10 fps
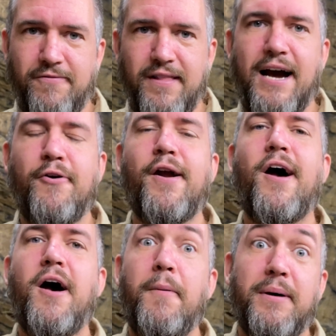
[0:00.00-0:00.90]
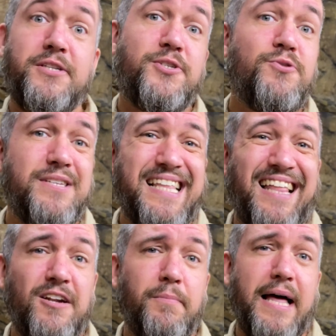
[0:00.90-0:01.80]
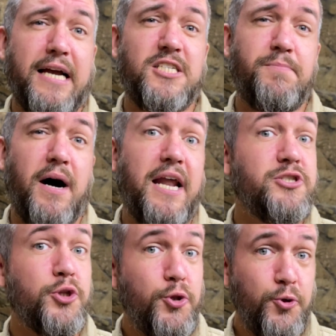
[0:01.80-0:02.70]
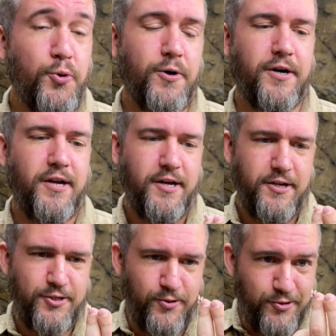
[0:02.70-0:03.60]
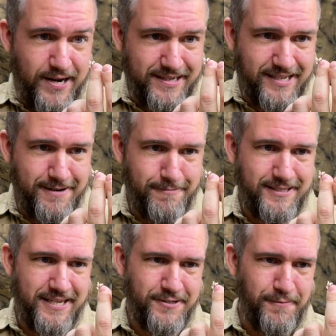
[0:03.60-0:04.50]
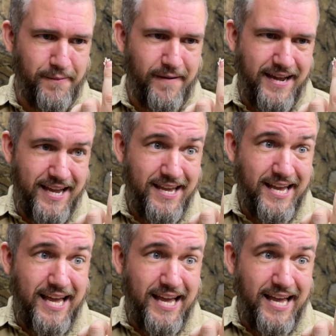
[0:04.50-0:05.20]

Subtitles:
the flower, but it's using that little black spot as a lure to attract any potential prey.